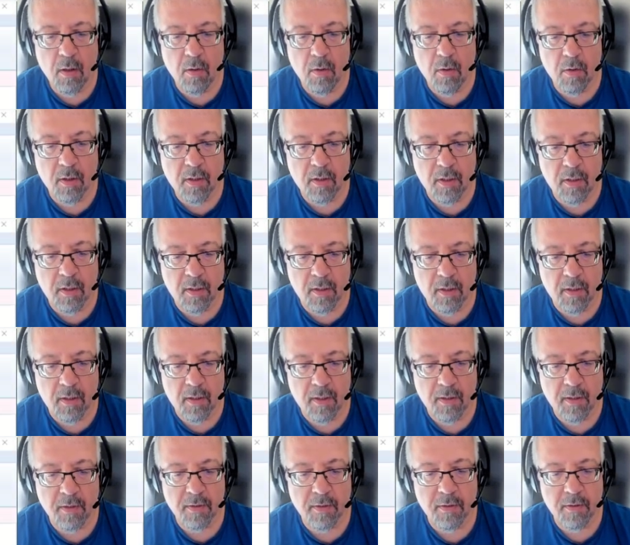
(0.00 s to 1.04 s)
Okay,
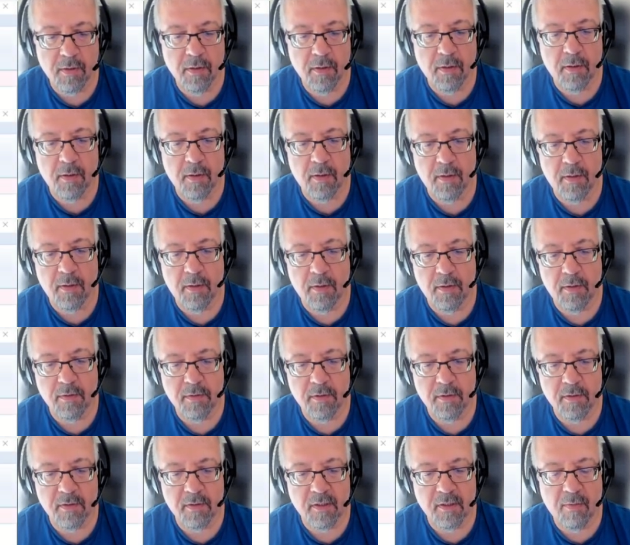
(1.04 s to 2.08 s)
and
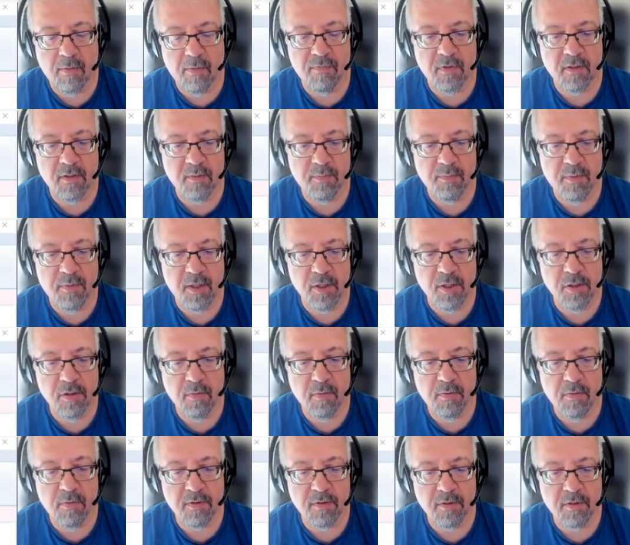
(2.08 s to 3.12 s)
there is something special